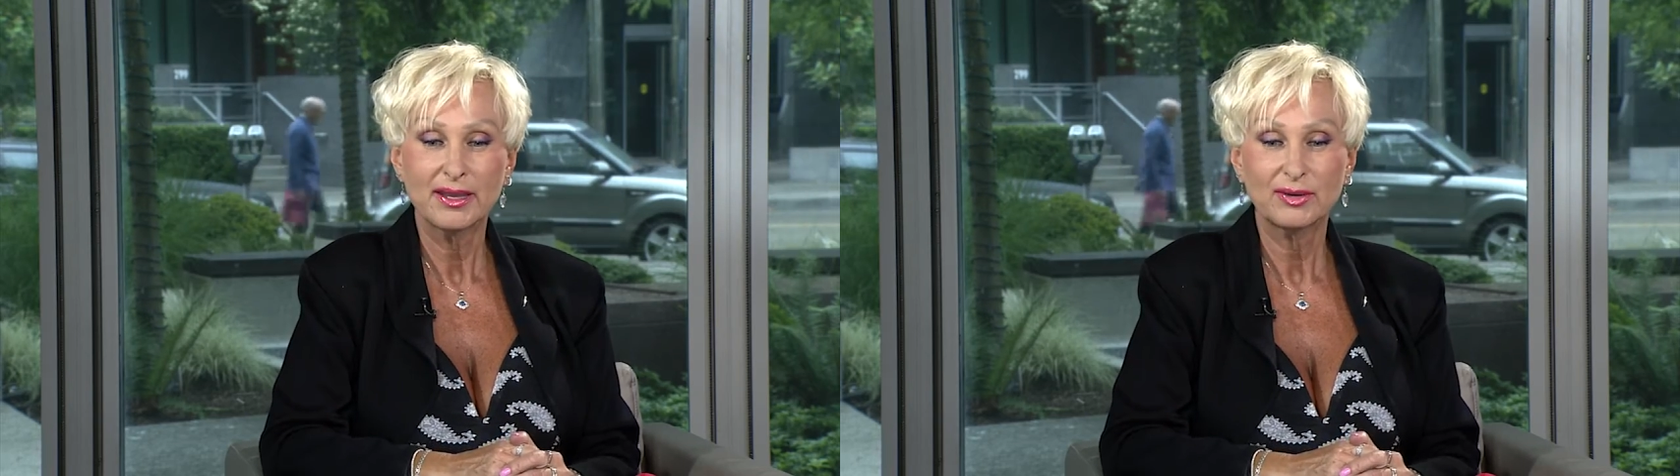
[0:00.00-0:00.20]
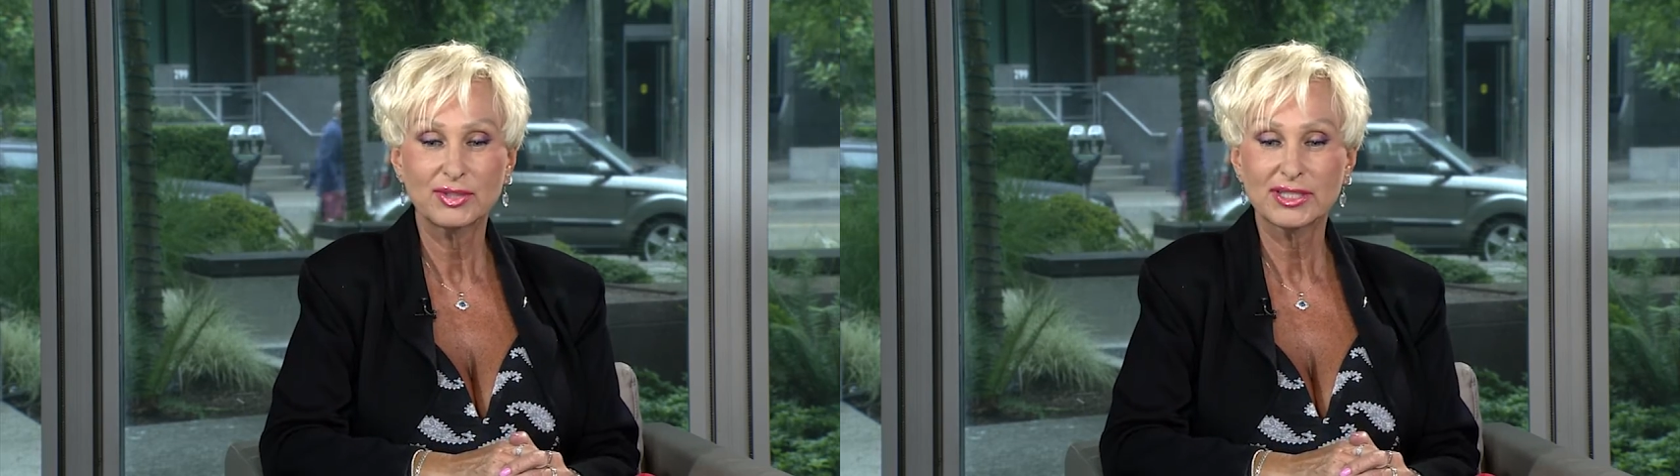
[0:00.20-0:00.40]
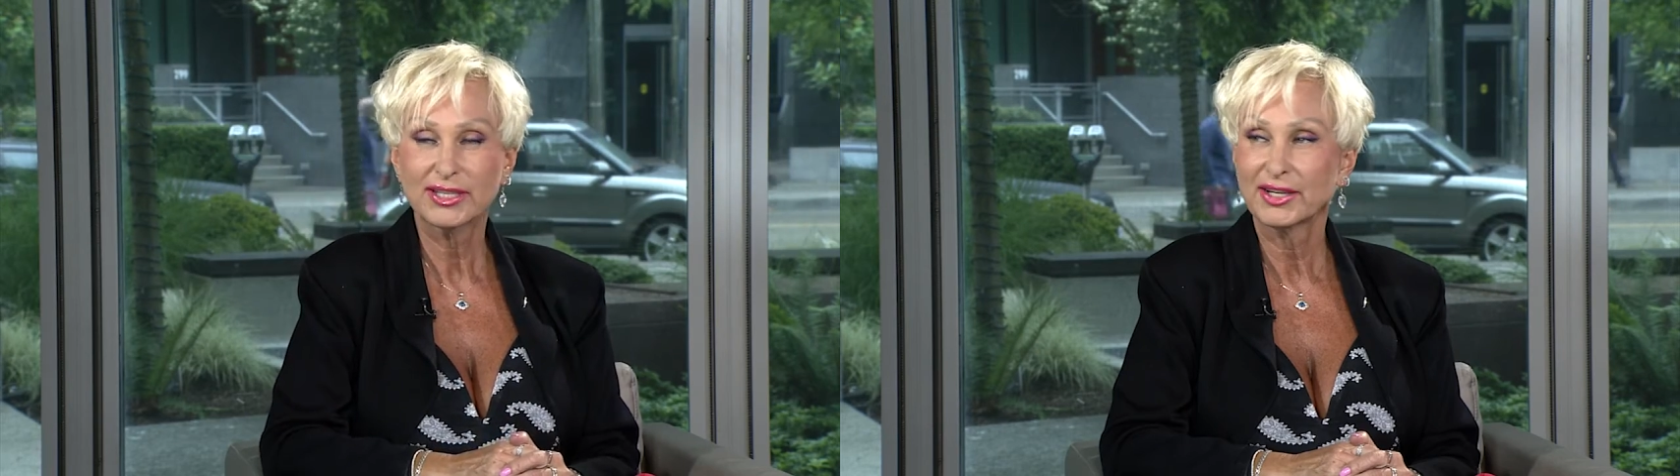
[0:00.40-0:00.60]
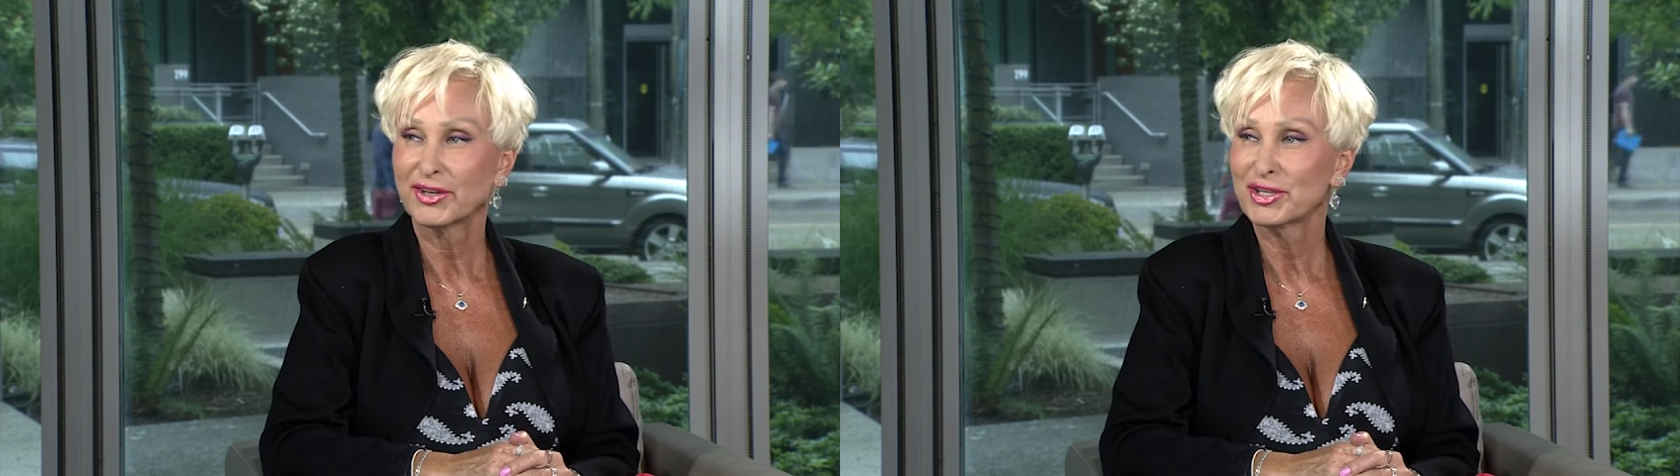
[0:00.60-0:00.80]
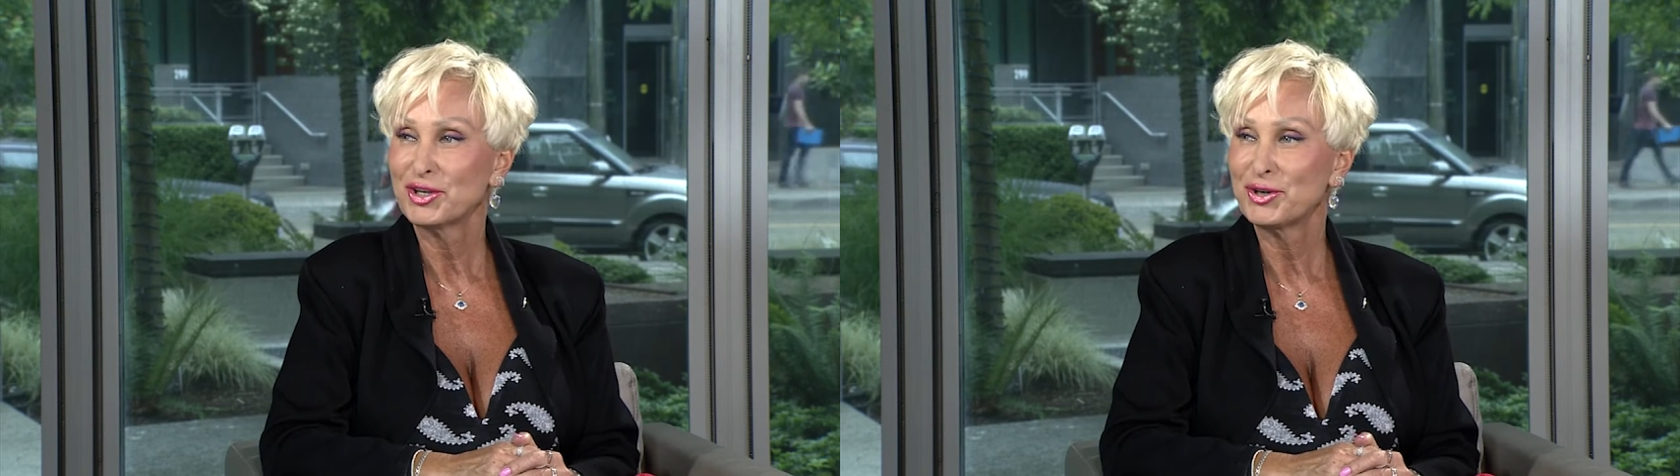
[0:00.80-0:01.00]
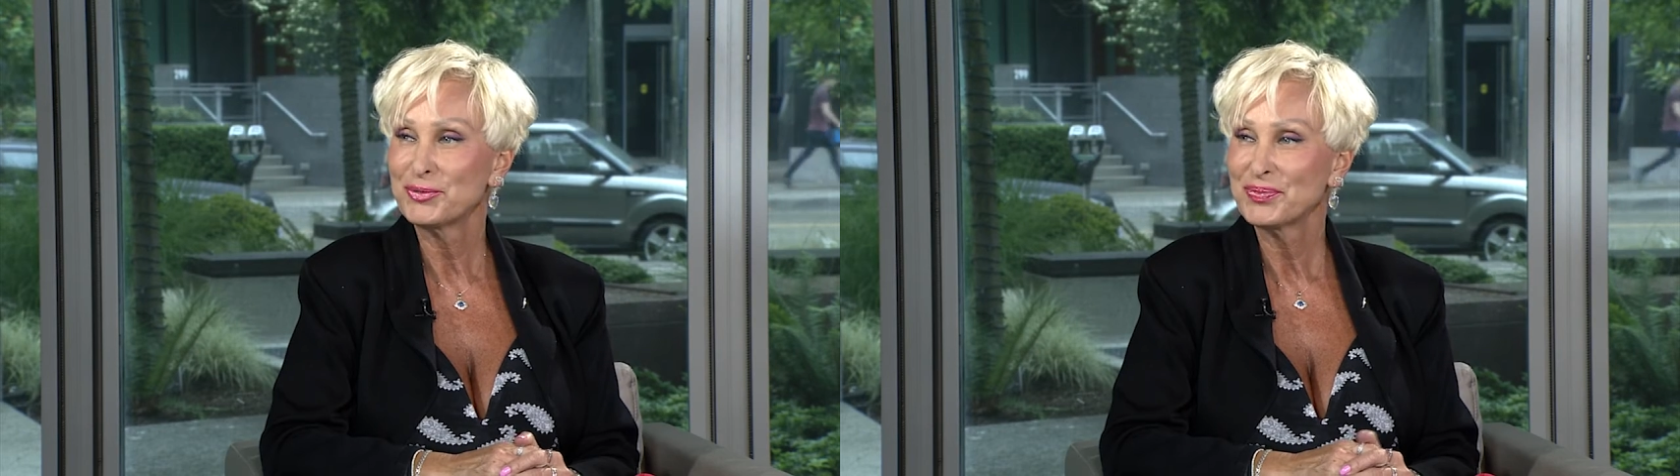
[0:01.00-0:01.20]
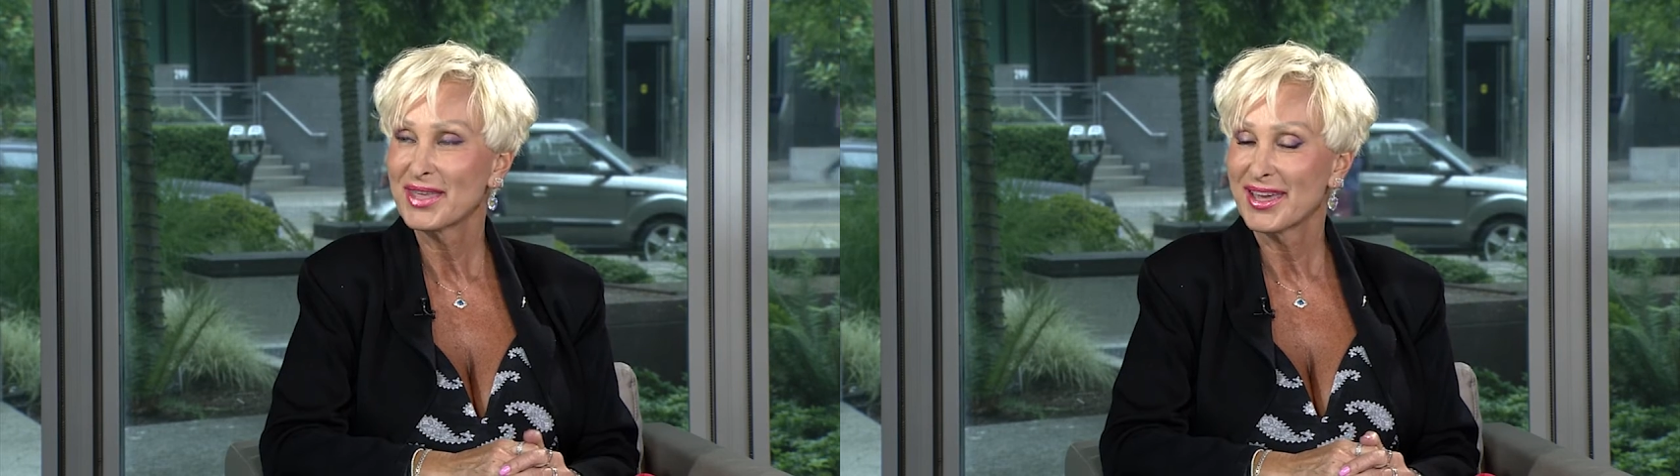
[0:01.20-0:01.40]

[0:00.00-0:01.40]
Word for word: I was carrying home.